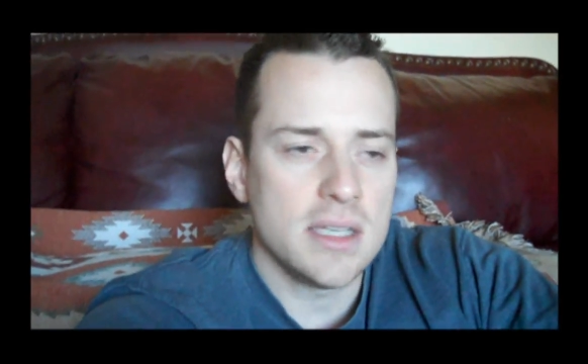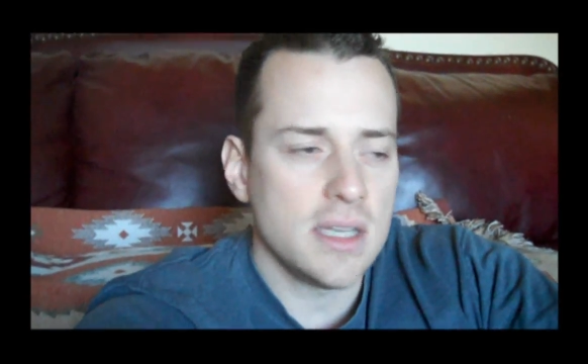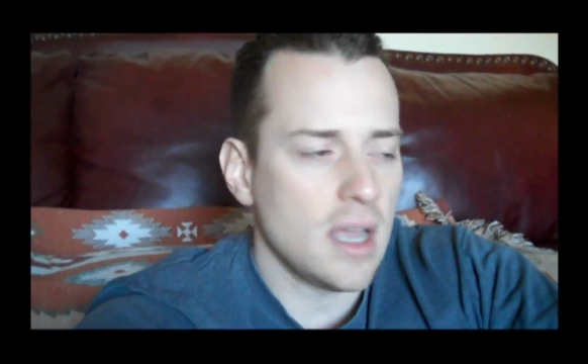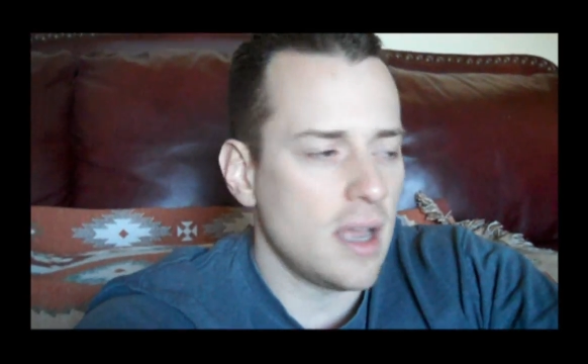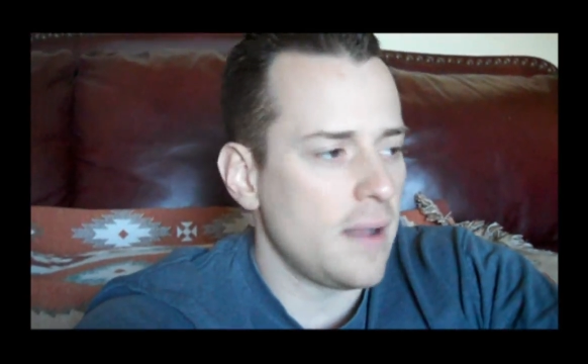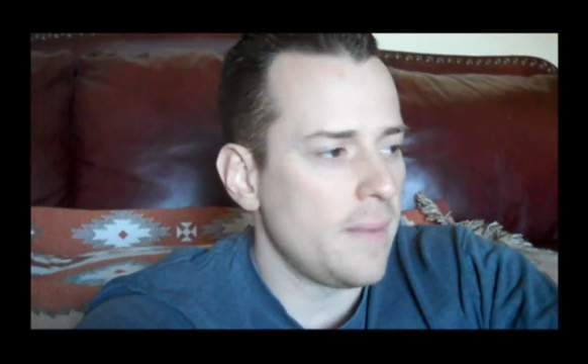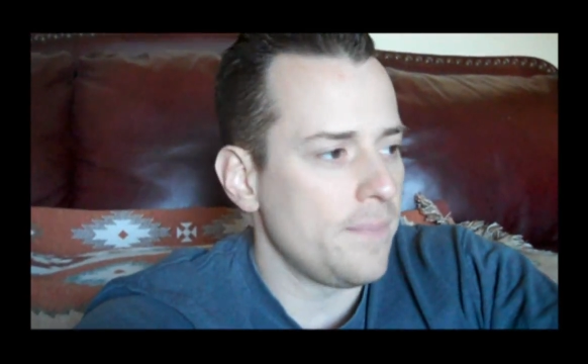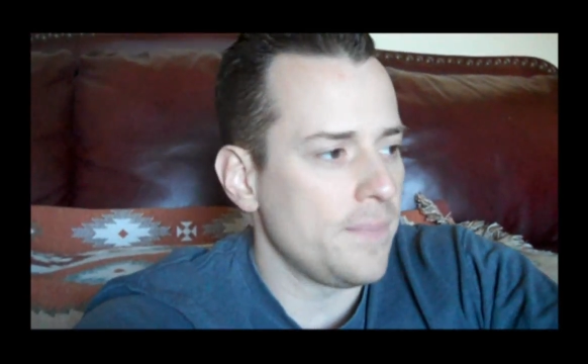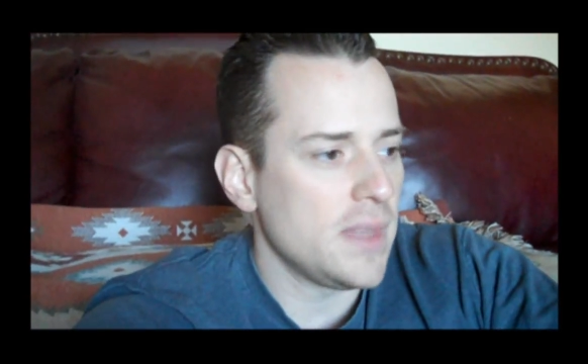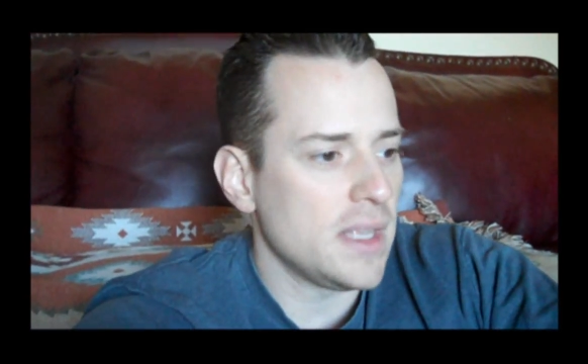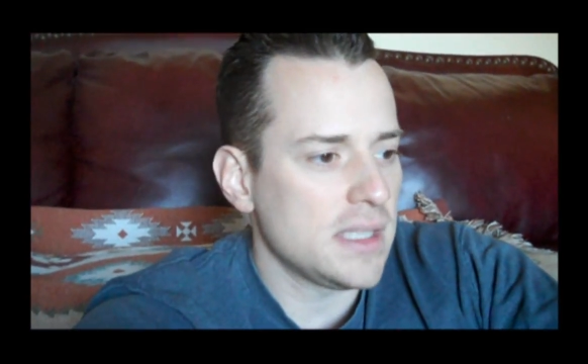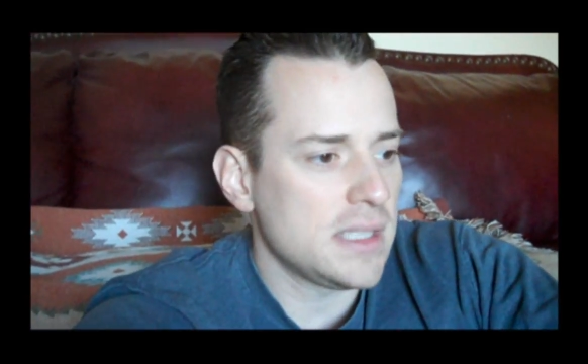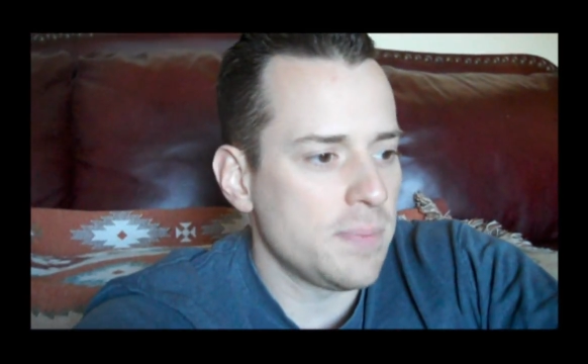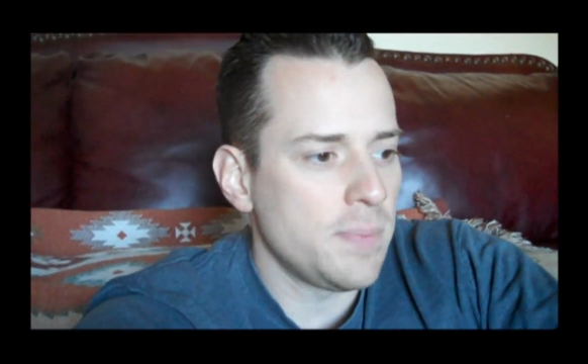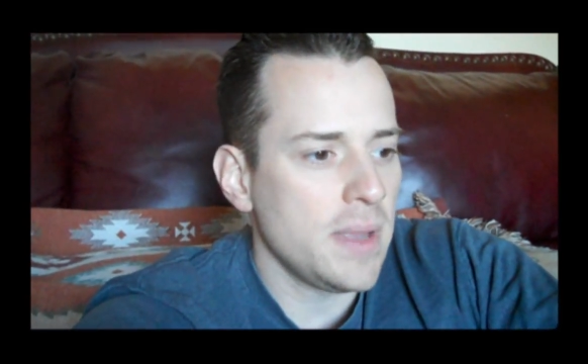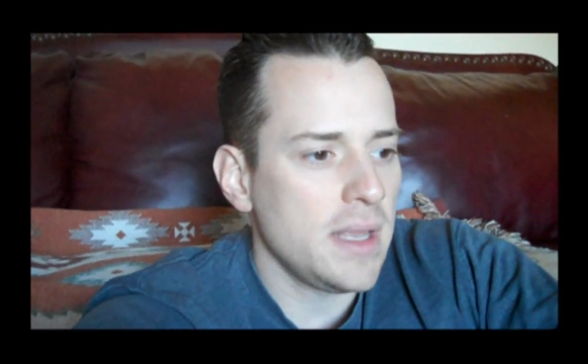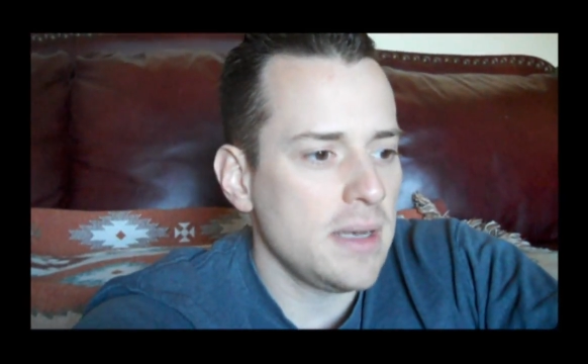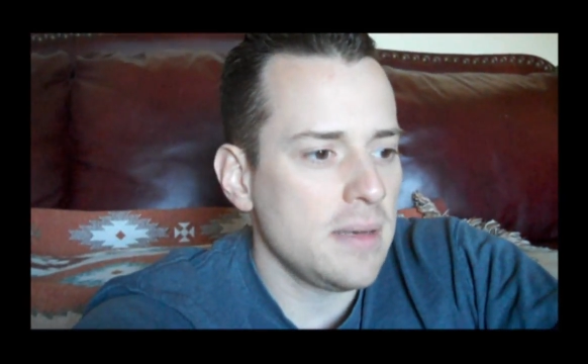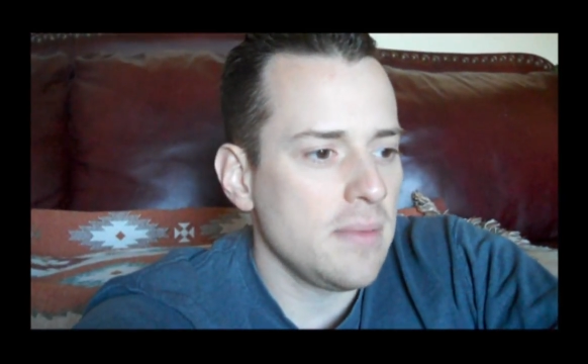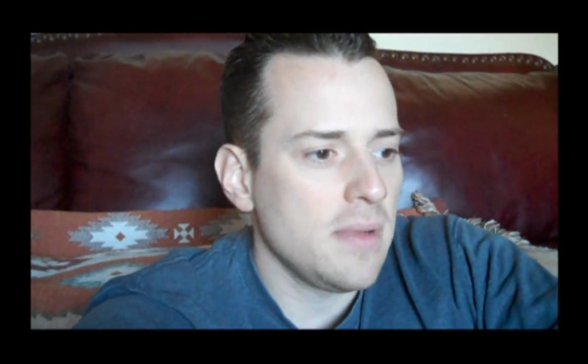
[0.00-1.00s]
that's
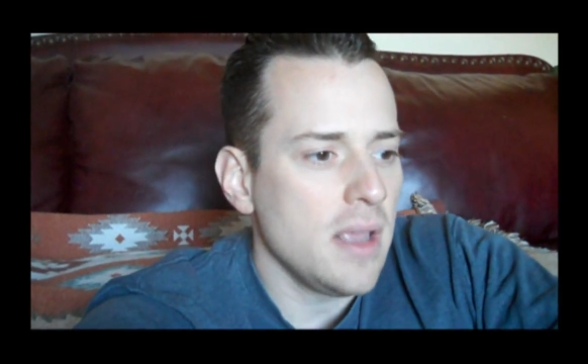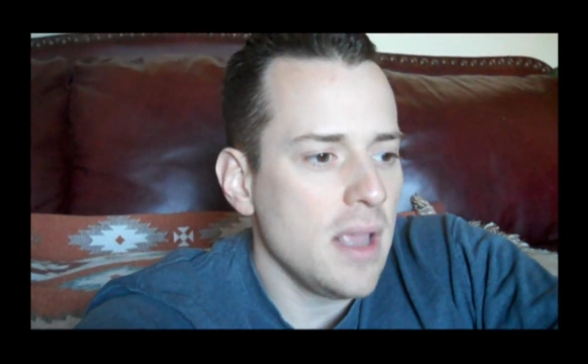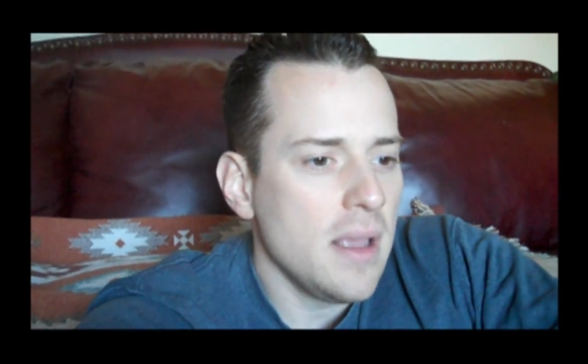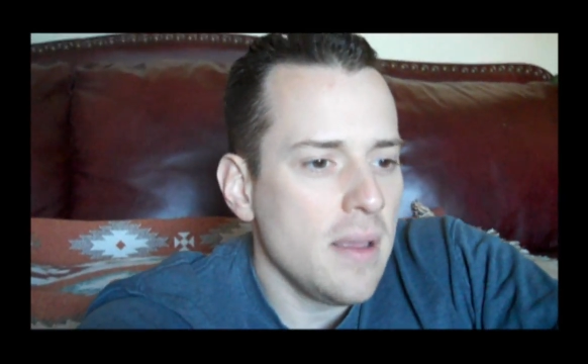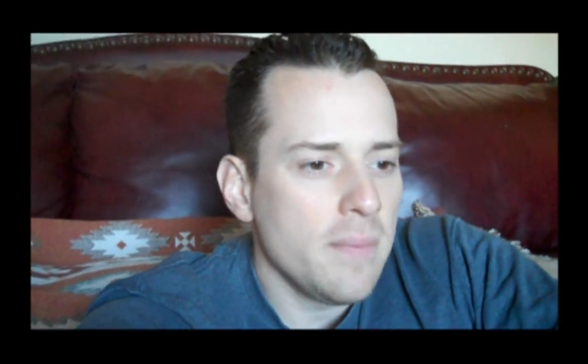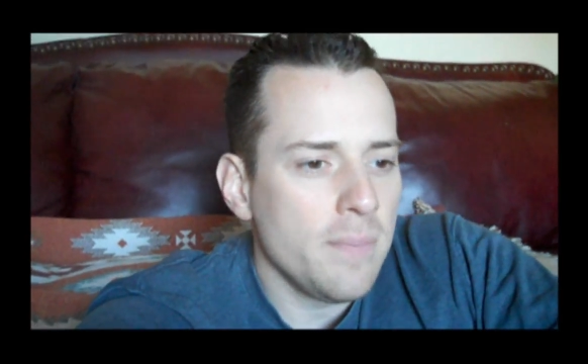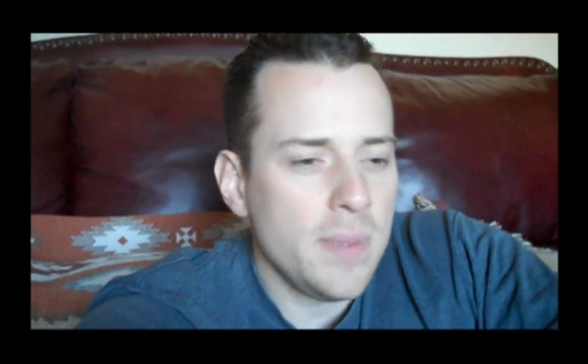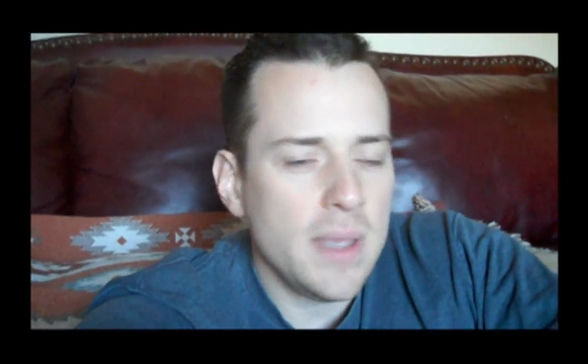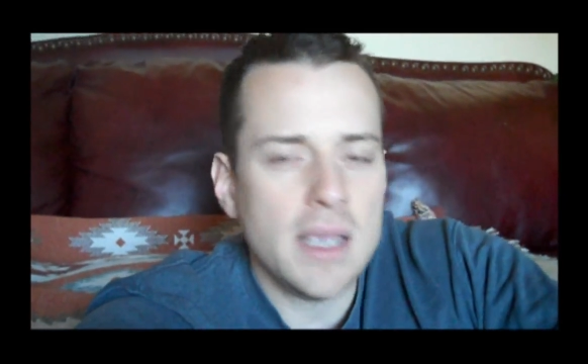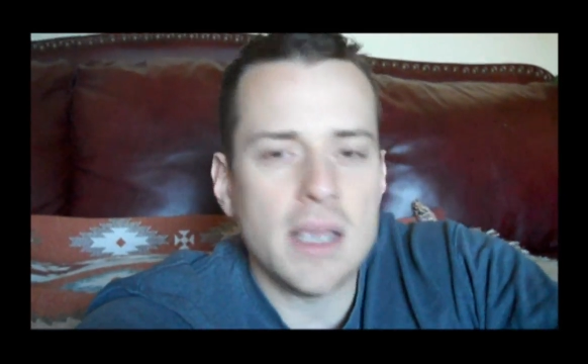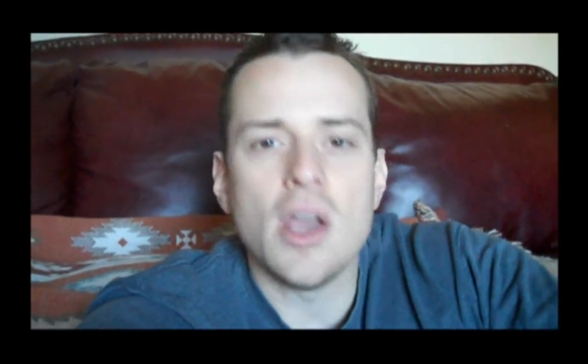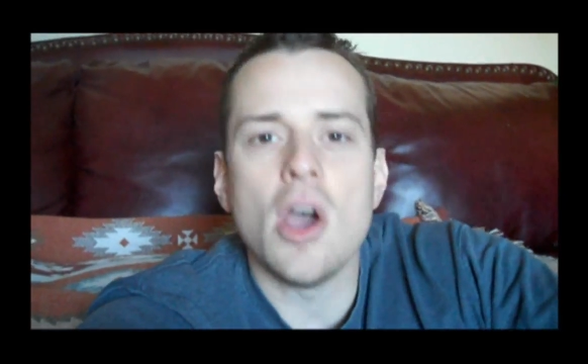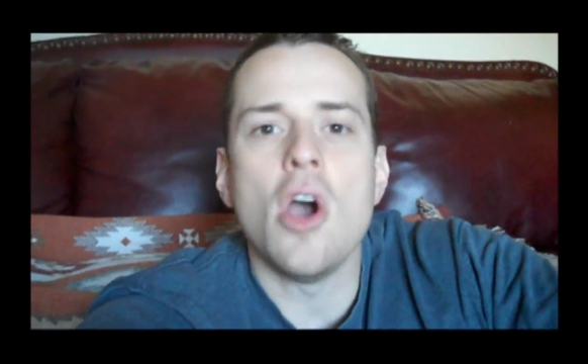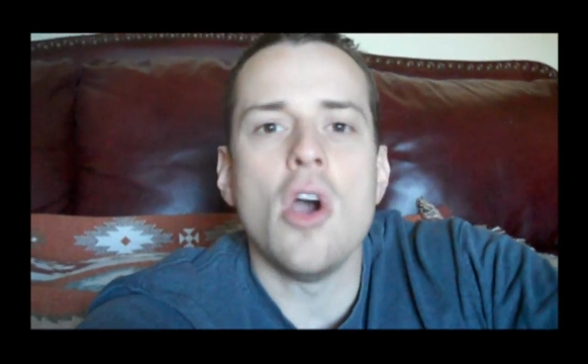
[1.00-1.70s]
been being